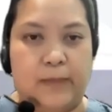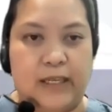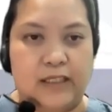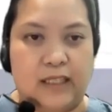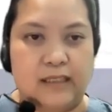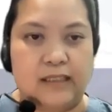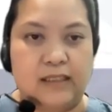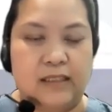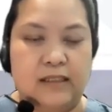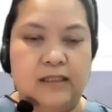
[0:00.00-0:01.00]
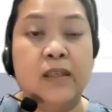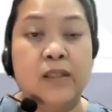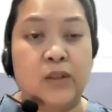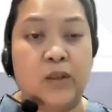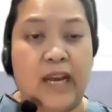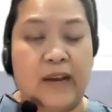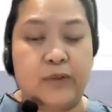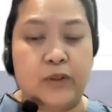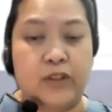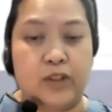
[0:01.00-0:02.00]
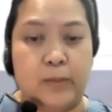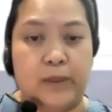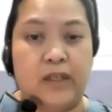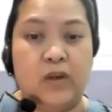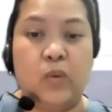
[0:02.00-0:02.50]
patients. So you have to determine